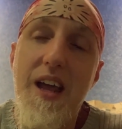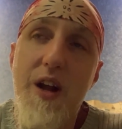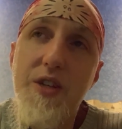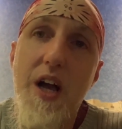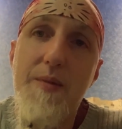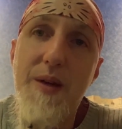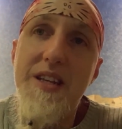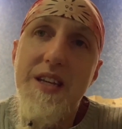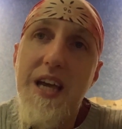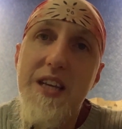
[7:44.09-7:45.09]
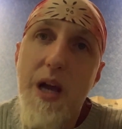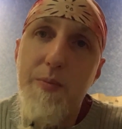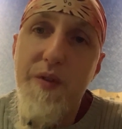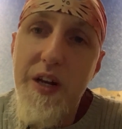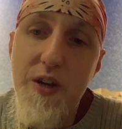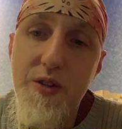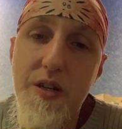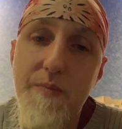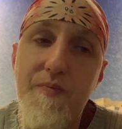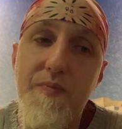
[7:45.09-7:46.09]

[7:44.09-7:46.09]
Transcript: And I'll talk about these in the next couple videos.